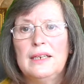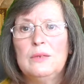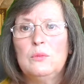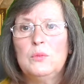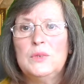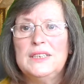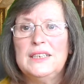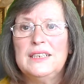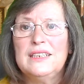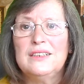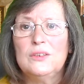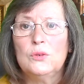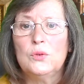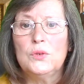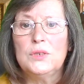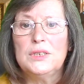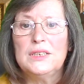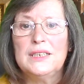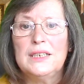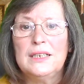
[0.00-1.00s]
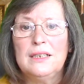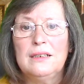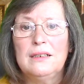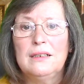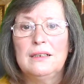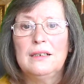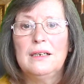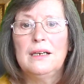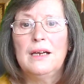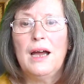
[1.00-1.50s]
It was exhausting
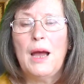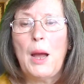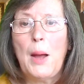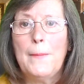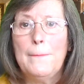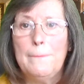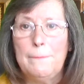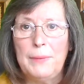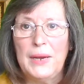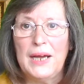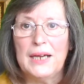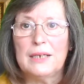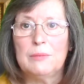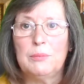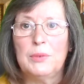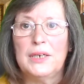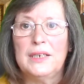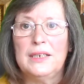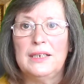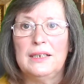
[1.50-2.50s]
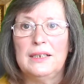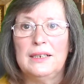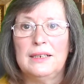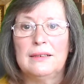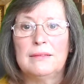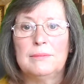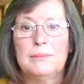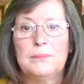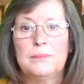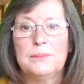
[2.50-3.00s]
and
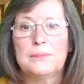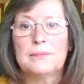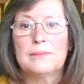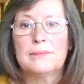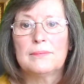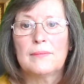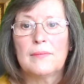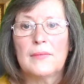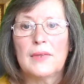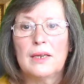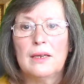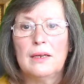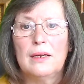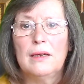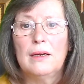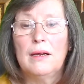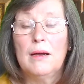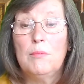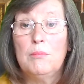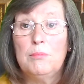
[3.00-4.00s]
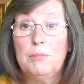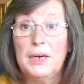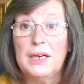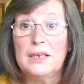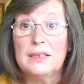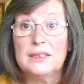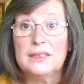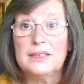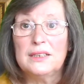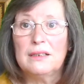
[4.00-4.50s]
backbreaking.
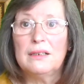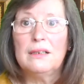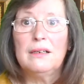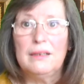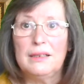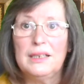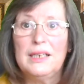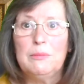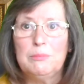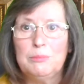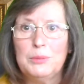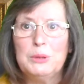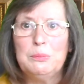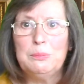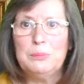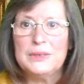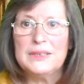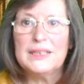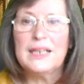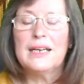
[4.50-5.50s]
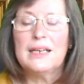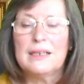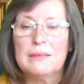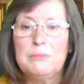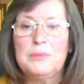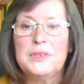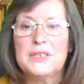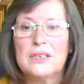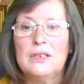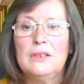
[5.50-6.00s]
But I think Bob was
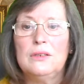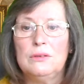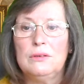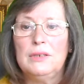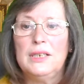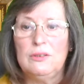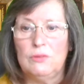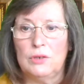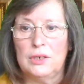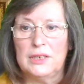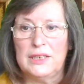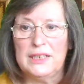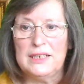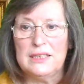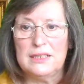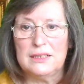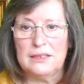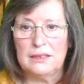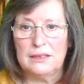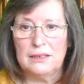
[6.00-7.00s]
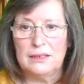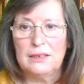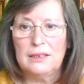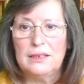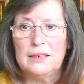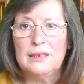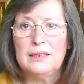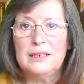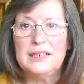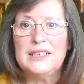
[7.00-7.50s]
absolutely right.
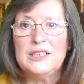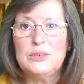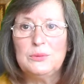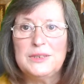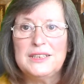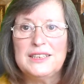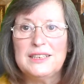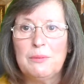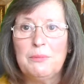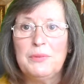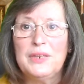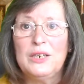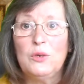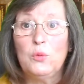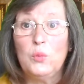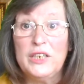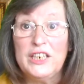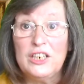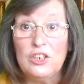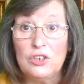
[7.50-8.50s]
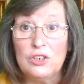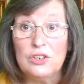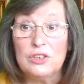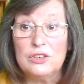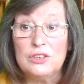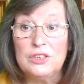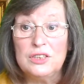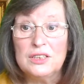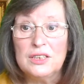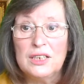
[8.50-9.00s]
This was something we
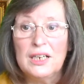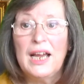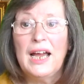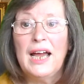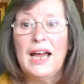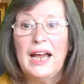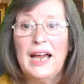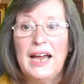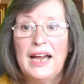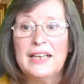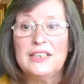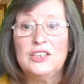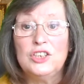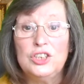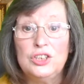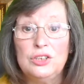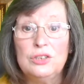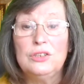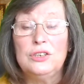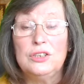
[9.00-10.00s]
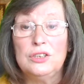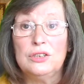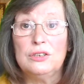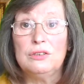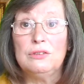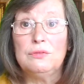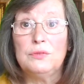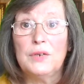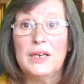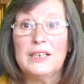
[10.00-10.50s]
could and should
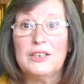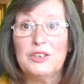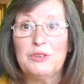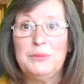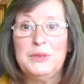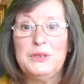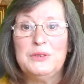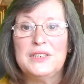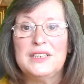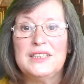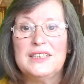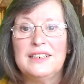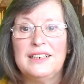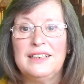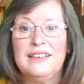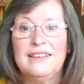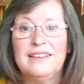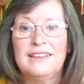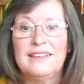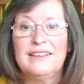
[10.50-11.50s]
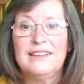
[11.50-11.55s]
do for our community.